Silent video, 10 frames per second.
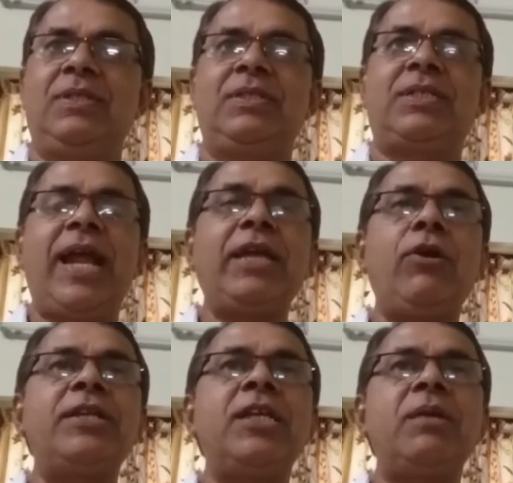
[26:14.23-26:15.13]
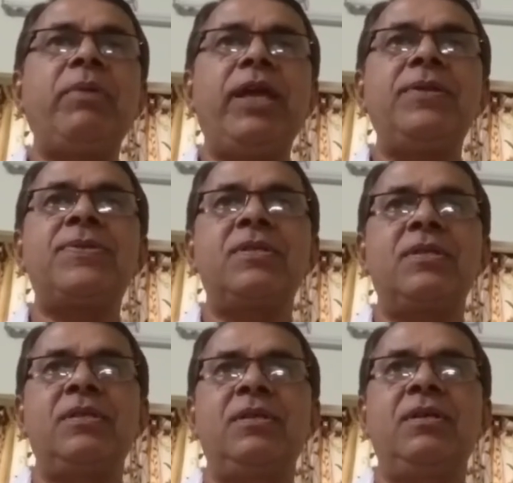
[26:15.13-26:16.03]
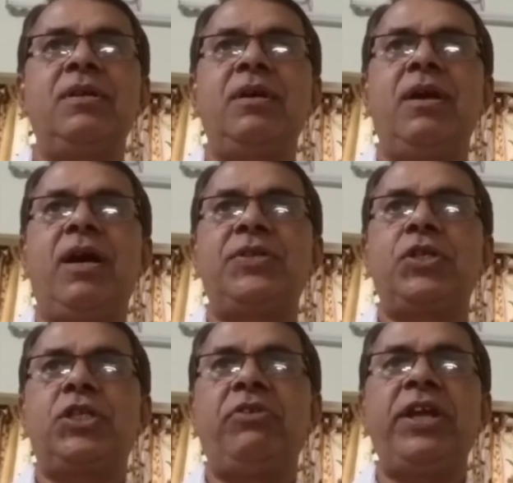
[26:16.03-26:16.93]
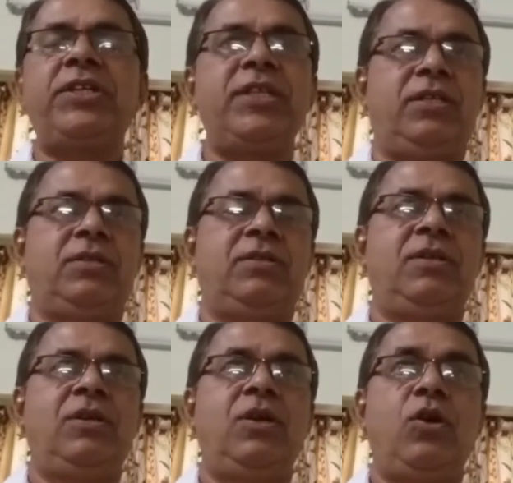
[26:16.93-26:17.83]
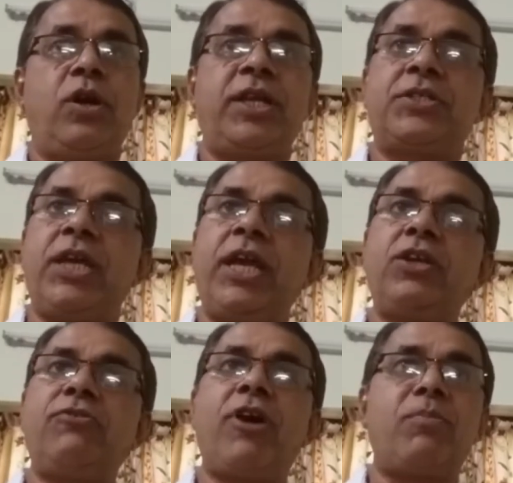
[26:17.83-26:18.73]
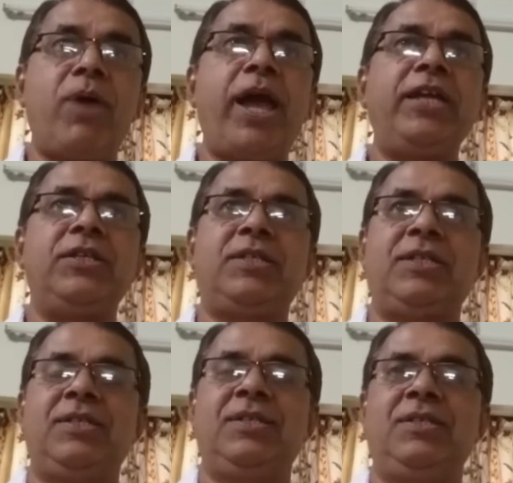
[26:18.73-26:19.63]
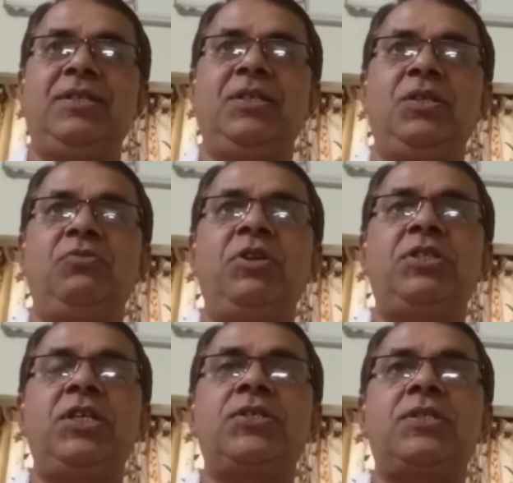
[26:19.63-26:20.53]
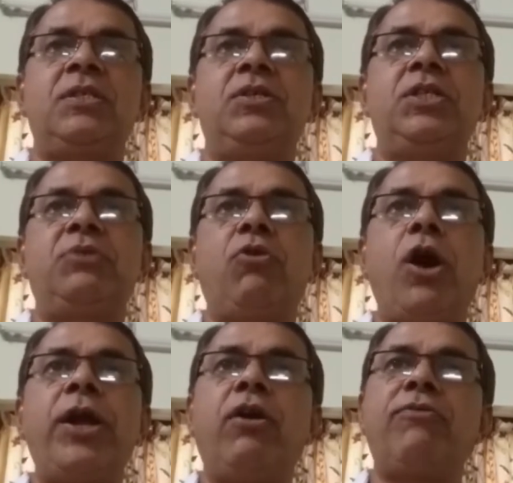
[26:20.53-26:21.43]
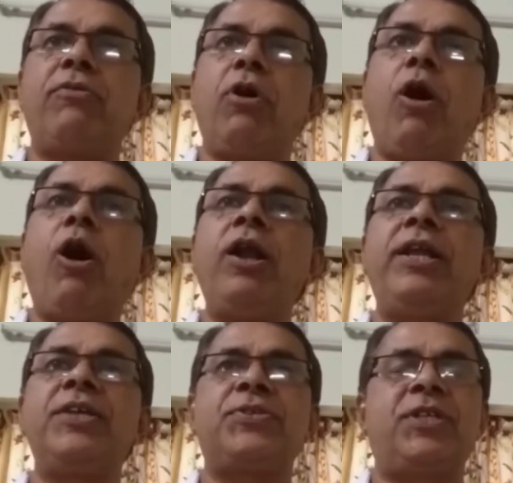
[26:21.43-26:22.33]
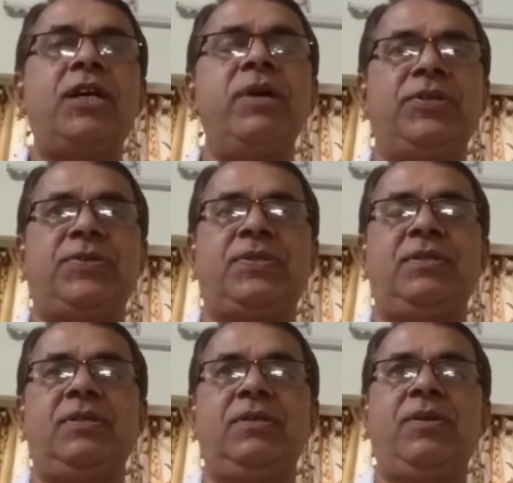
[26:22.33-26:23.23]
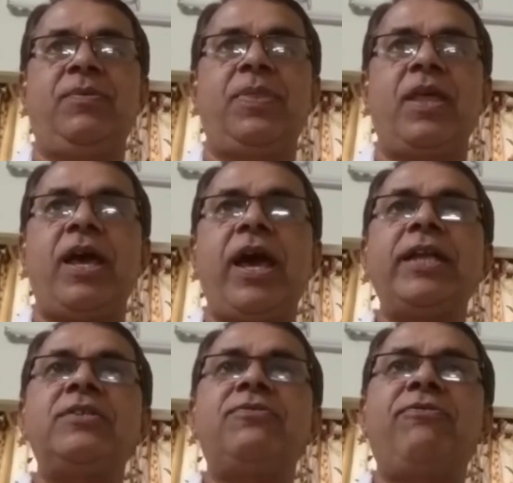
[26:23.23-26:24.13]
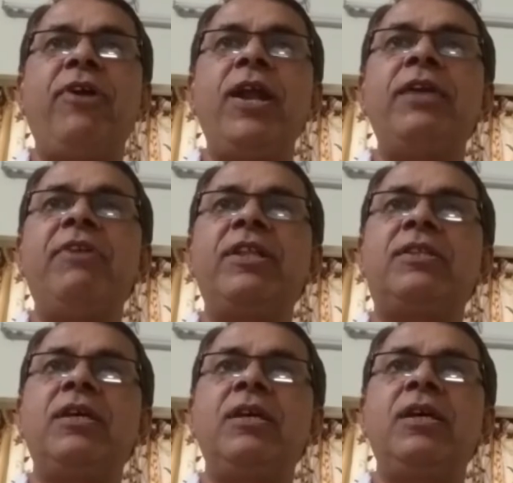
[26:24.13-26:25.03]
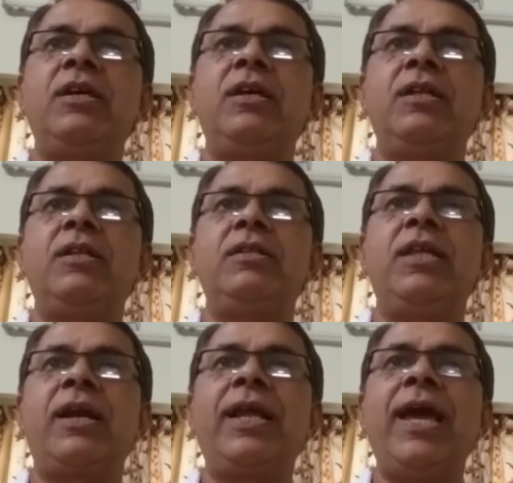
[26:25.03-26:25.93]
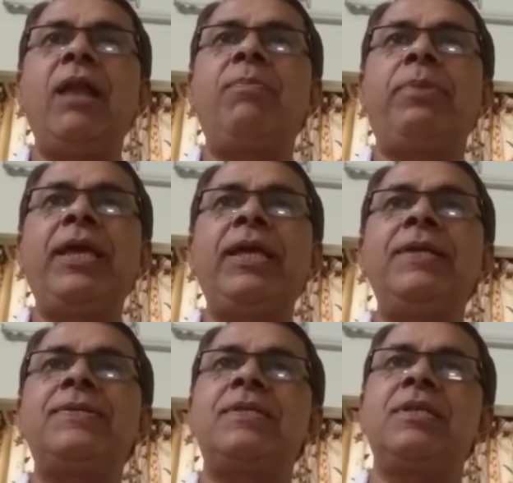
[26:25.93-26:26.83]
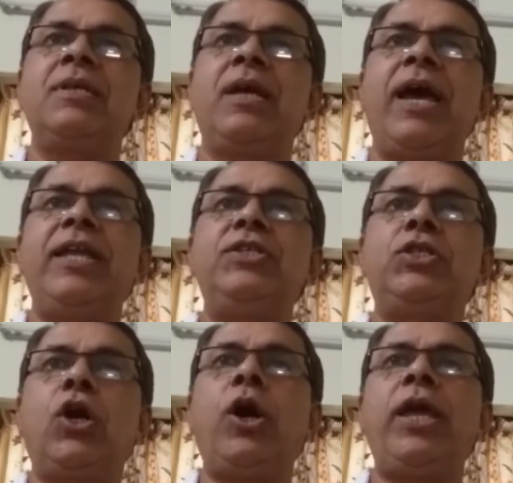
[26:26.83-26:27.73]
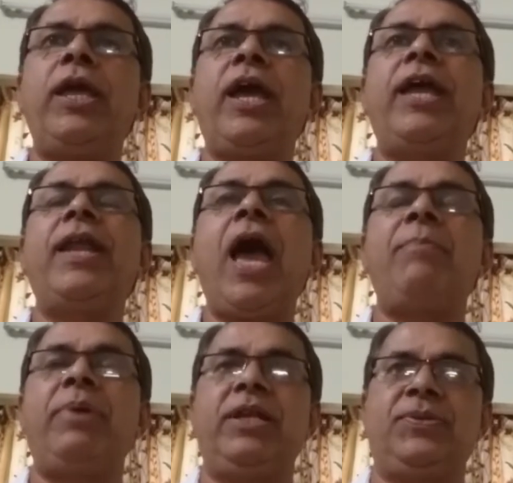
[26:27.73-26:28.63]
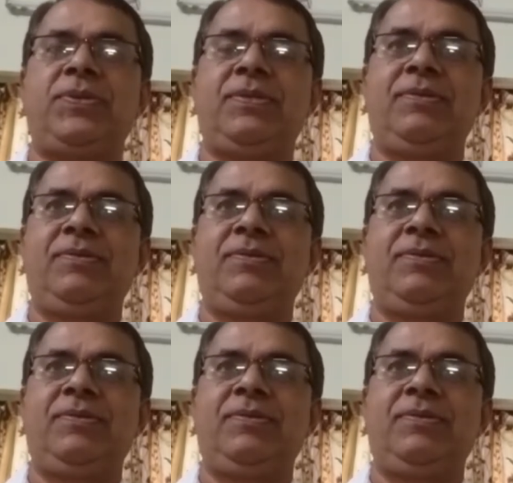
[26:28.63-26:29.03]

Tranquility means a situation or a state of our mind which is devoid of all disturbance and filled with the real peace and joy and happiness.